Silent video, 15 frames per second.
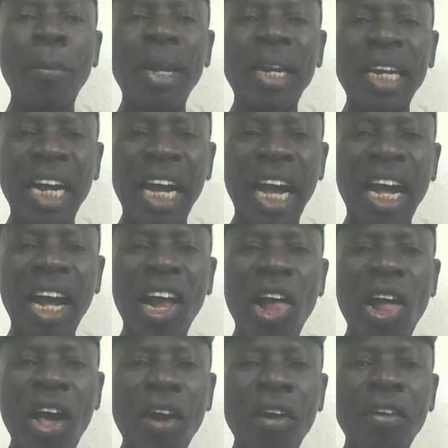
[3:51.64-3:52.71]

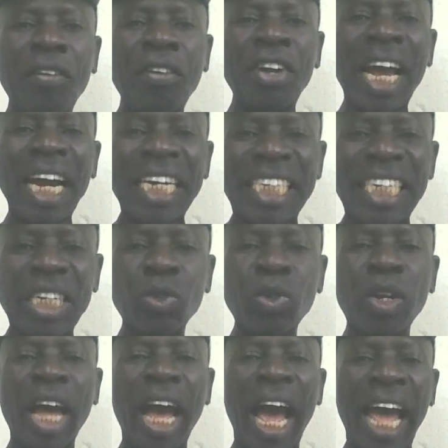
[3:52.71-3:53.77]
America
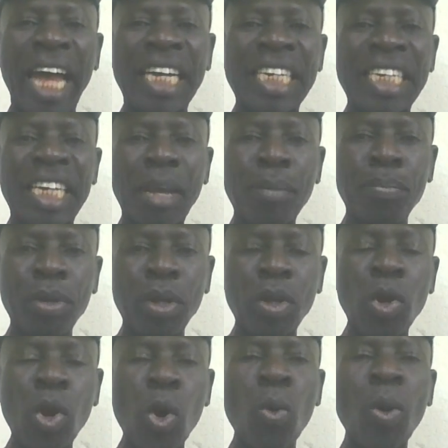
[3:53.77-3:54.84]
reacting to the anti-gay
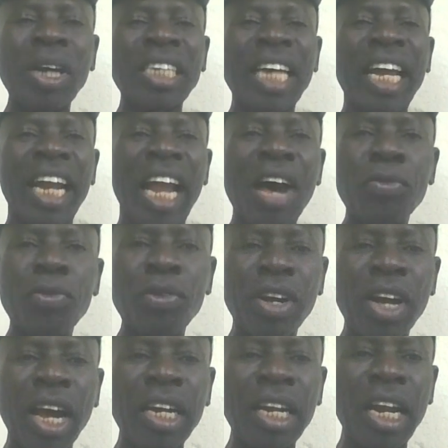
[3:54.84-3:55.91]
bill was an
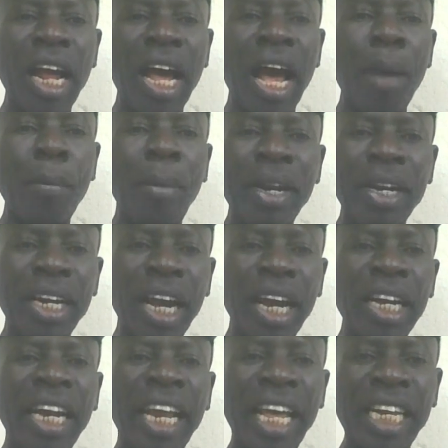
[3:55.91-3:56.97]

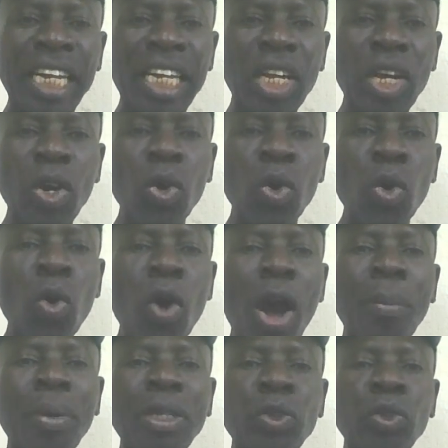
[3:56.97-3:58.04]
African-American lady
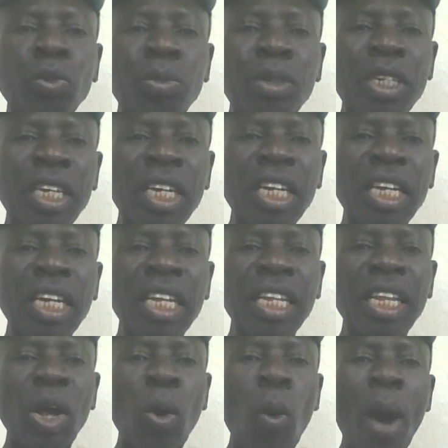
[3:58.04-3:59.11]
who happens to be
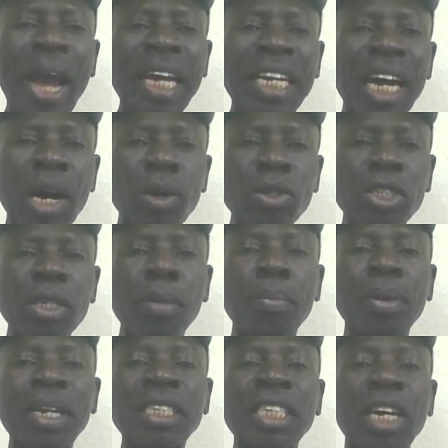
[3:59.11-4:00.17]
the White House
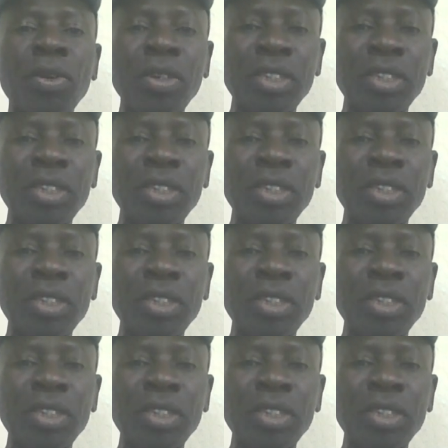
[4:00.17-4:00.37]
press